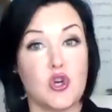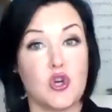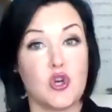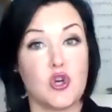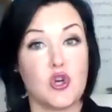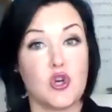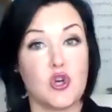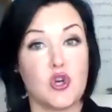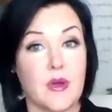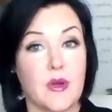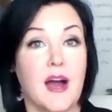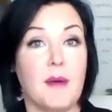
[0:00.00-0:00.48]

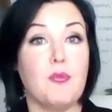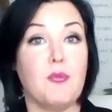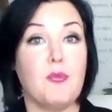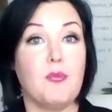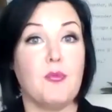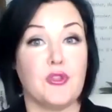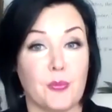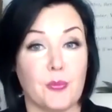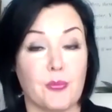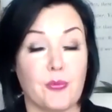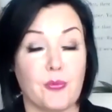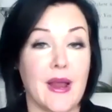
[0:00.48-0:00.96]
showing
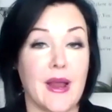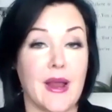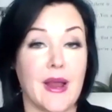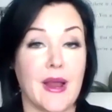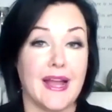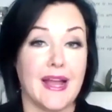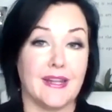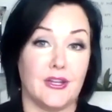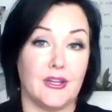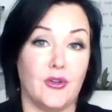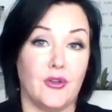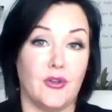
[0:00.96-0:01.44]
up with your
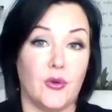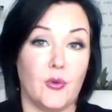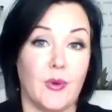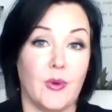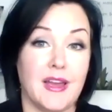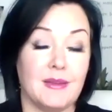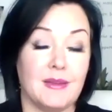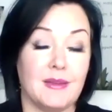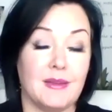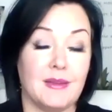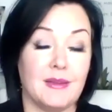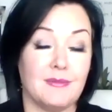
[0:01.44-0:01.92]
brand in a
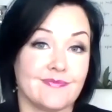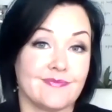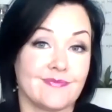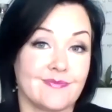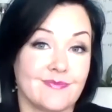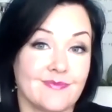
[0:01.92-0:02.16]
new way.